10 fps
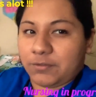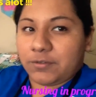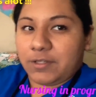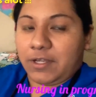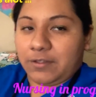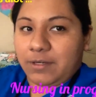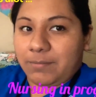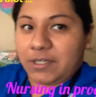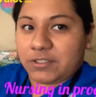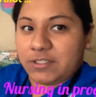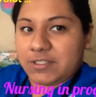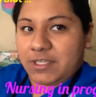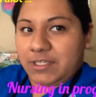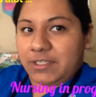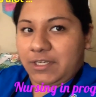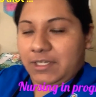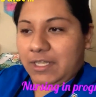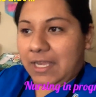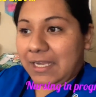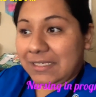So now that I'm actually taking the
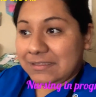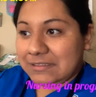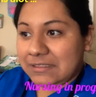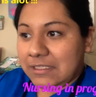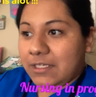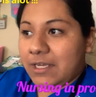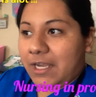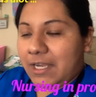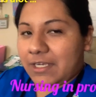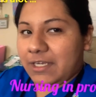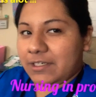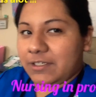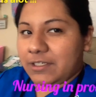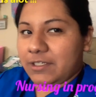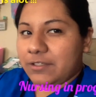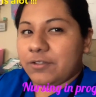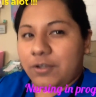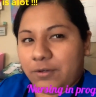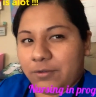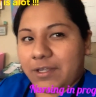class, I kind of
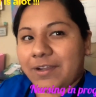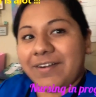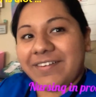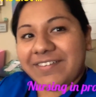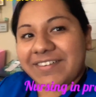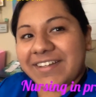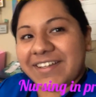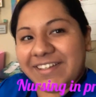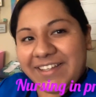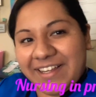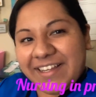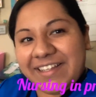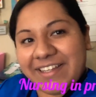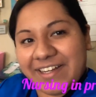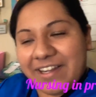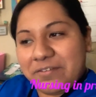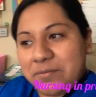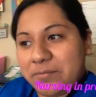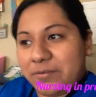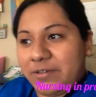know, like, oh, okay, yeah, I get it. I
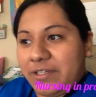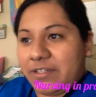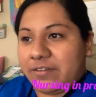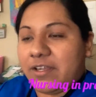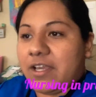remember reading this.